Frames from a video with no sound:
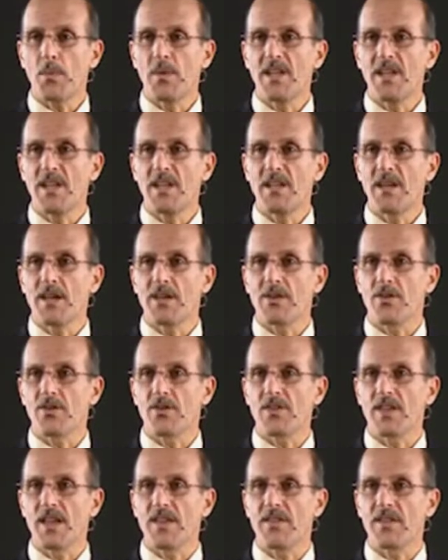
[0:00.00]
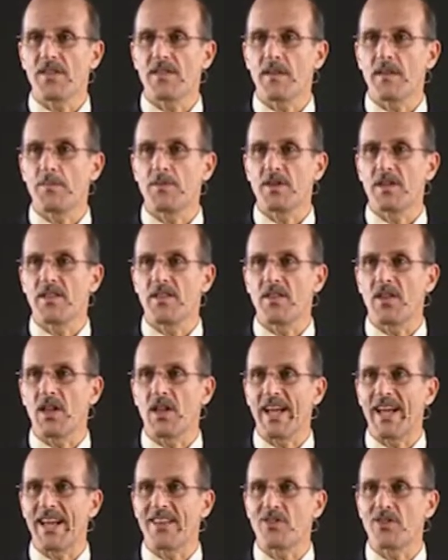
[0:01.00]
we need to understand this subject in the
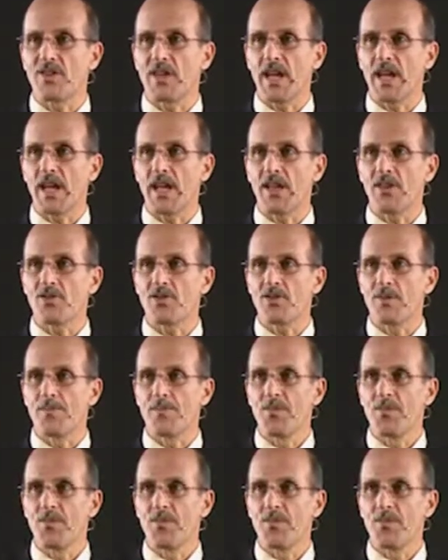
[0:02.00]
last days?